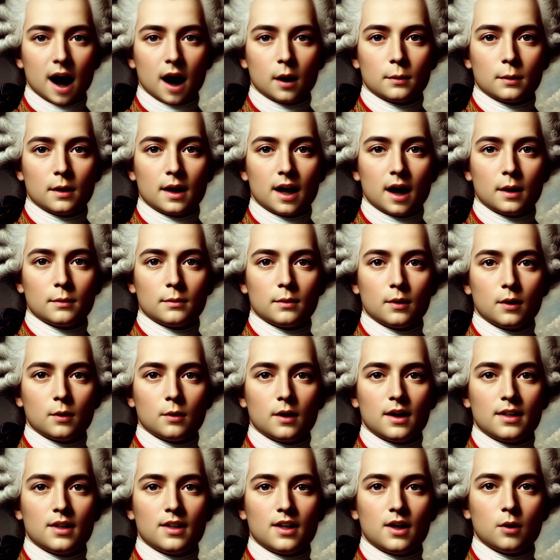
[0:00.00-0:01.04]
I became
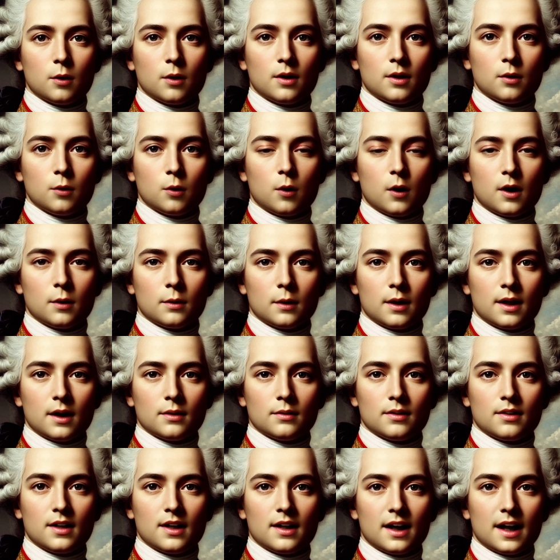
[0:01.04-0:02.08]
known as Louis the
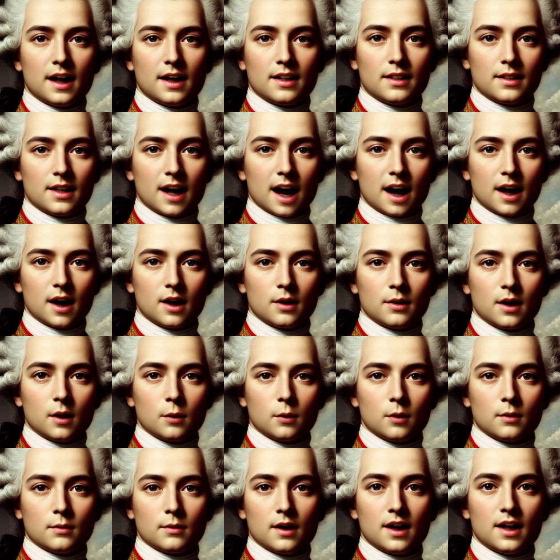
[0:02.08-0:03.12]
Well-Beloved, a title
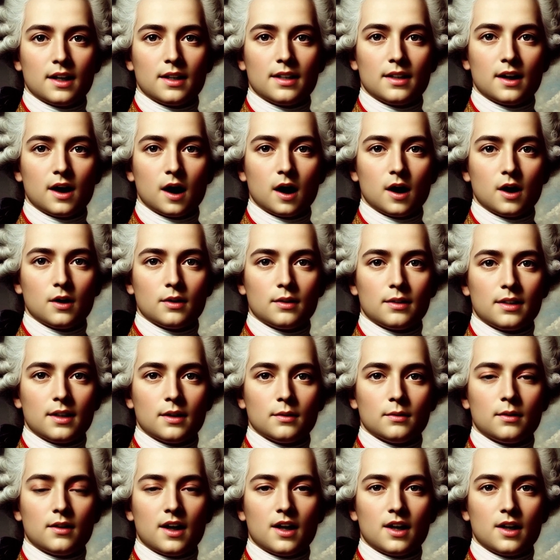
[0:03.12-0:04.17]
that reflected the hopes and
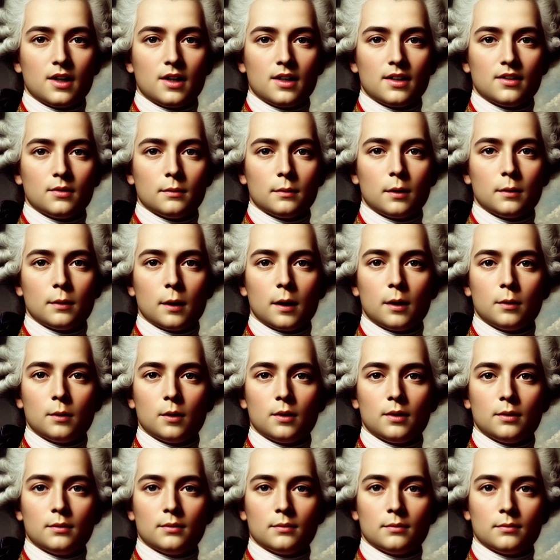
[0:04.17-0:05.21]
affections of my
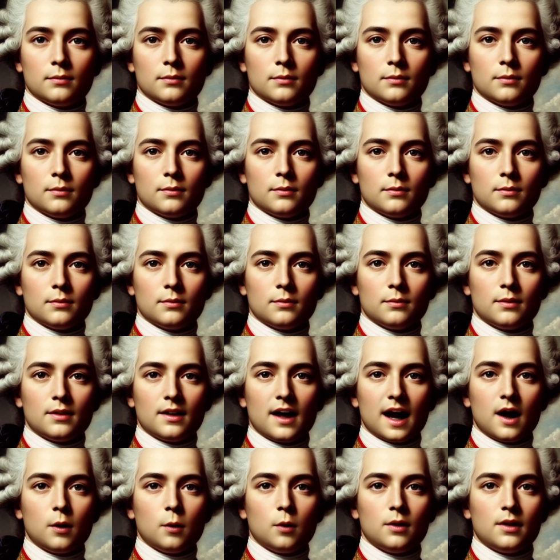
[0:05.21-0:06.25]
people.
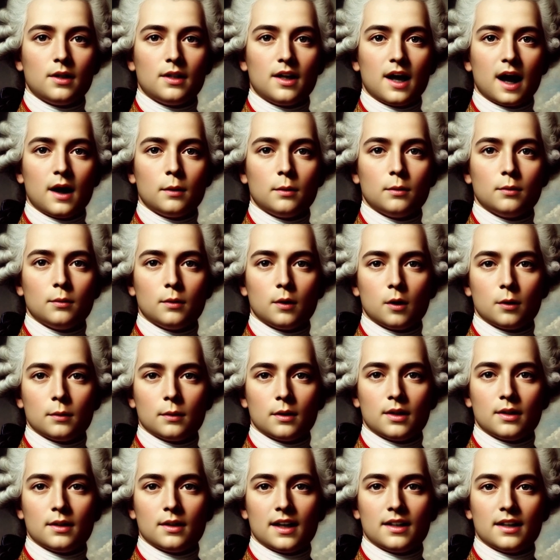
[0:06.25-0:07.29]
It was a time of
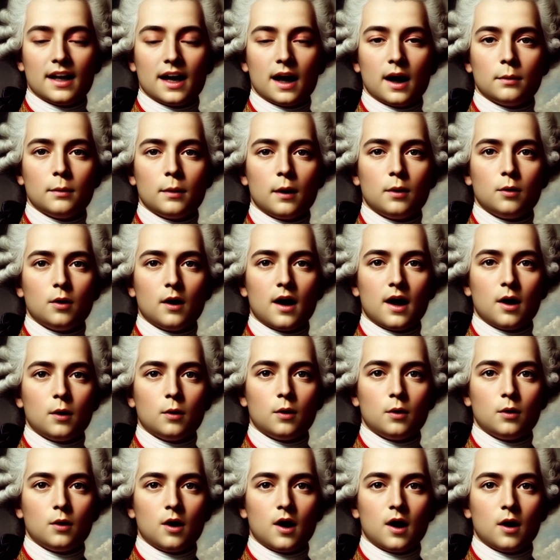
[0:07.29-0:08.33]
promise, yet my reign
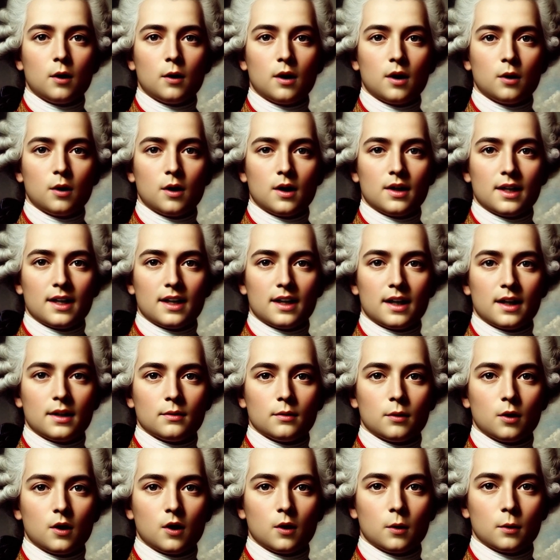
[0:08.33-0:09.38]
would grow increasingly
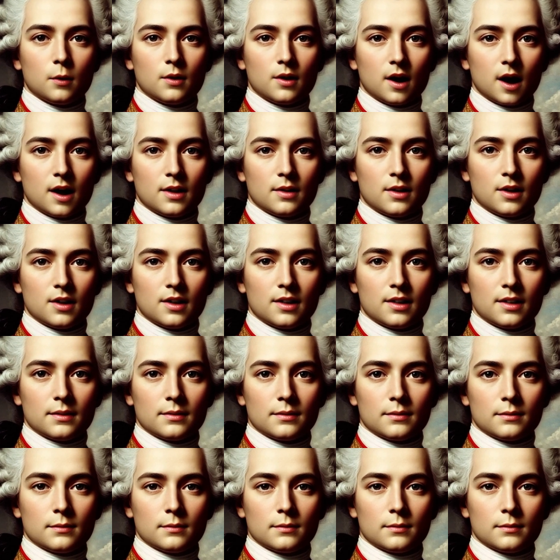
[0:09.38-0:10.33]
fraught with challenges.